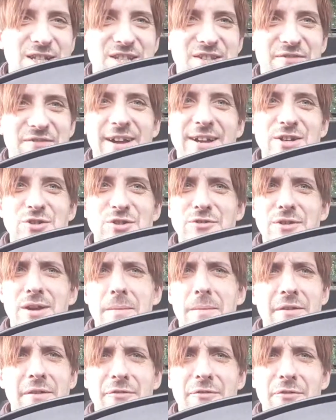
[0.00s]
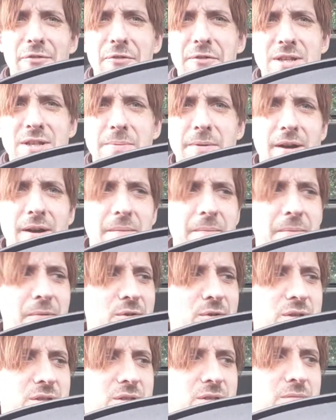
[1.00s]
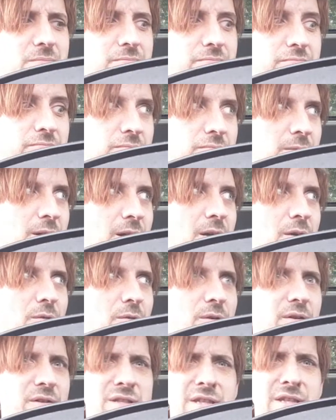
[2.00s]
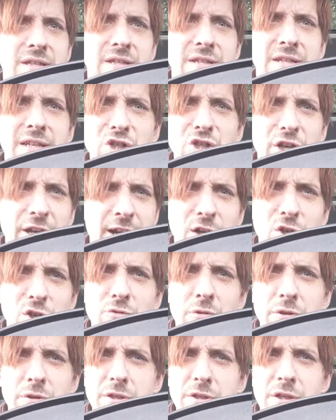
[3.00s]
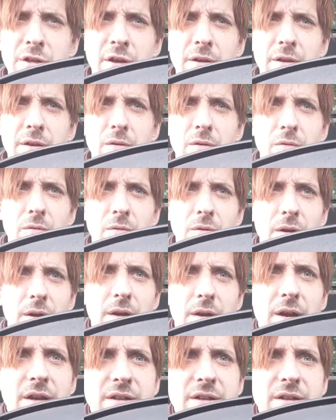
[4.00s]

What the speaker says: Andrew coming through on the spirit box? Wow, is it DJ Andrew on tonight? I don't